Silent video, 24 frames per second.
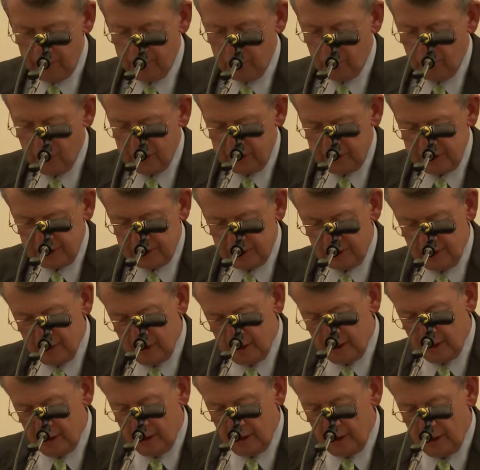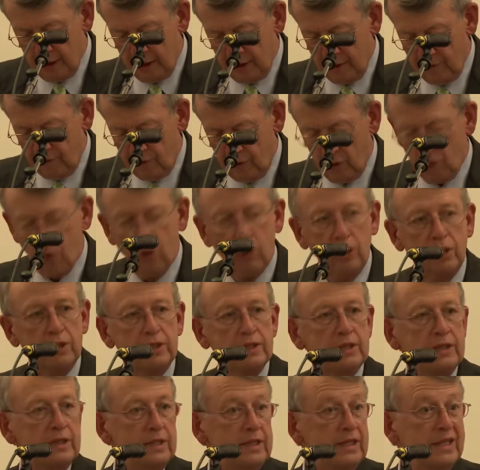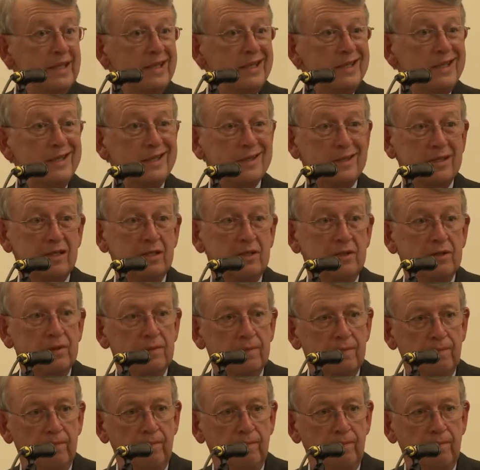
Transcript: priests for a world that didn't exist.